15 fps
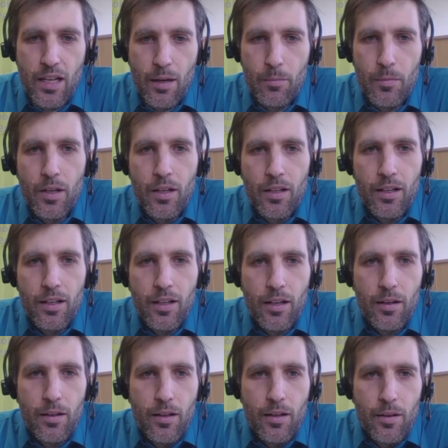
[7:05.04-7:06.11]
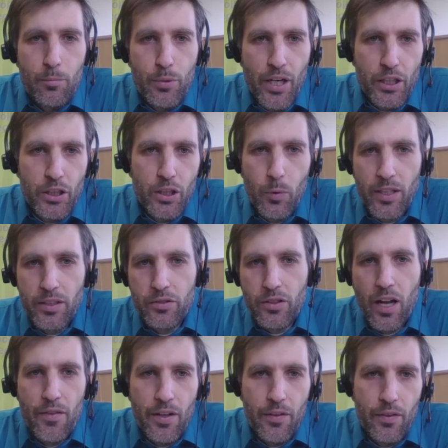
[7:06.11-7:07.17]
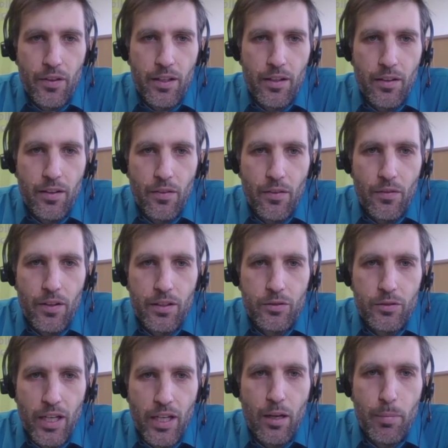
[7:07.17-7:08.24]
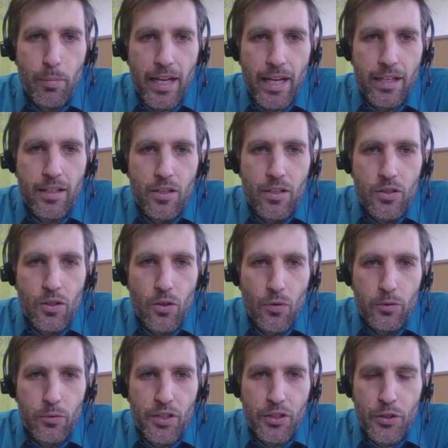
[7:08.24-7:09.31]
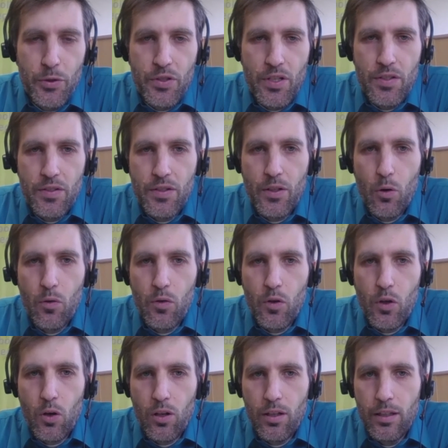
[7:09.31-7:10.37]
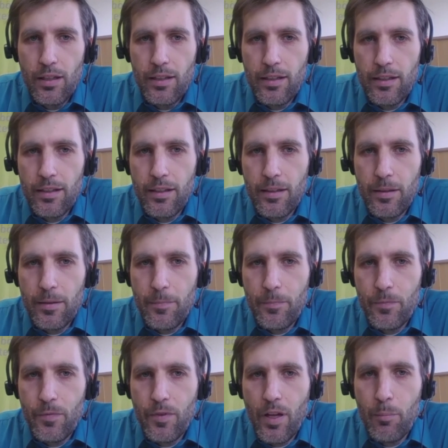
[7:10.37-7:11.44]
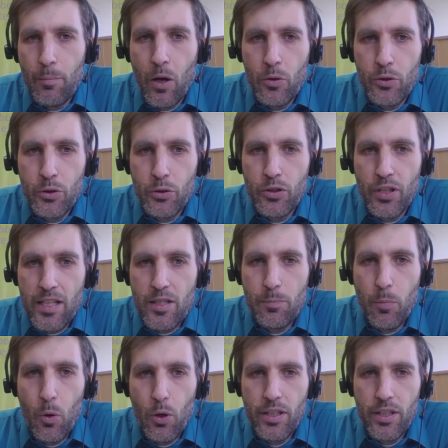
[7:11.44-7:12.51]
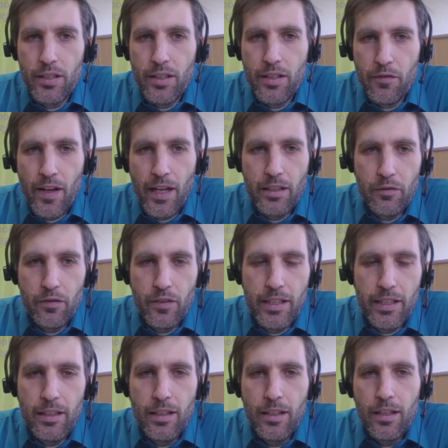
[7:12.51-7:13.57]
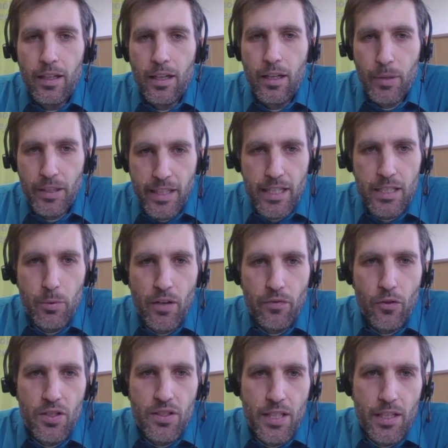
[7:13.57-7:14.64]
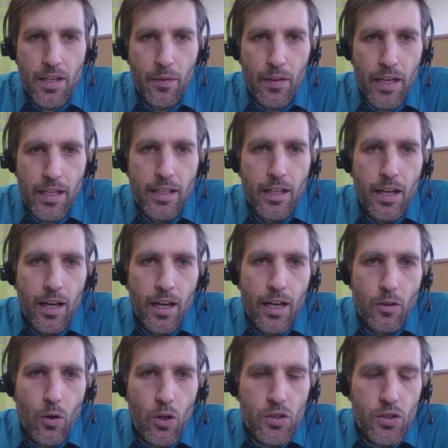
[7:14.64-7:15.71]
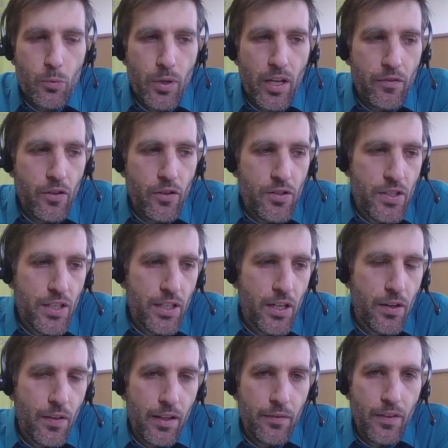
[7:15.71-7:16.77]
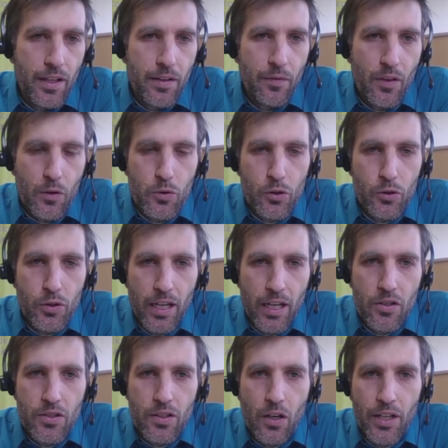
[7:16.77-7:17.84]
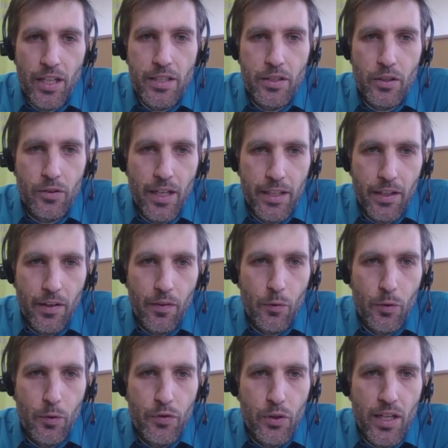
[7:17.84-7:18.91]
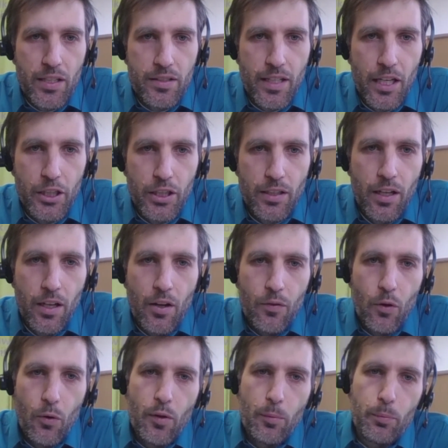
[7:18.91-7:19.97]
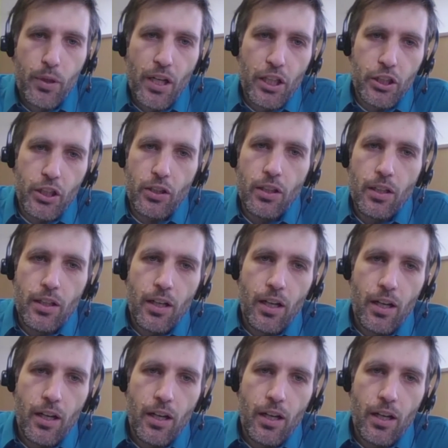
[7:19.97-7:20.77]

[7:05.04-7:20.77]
some pressure when driving the trailer back. So that reduces the overall amount you transported effectively. But yes, we have considered that. And also we have considered that those trailers are integrated in the refueling station. So the pressure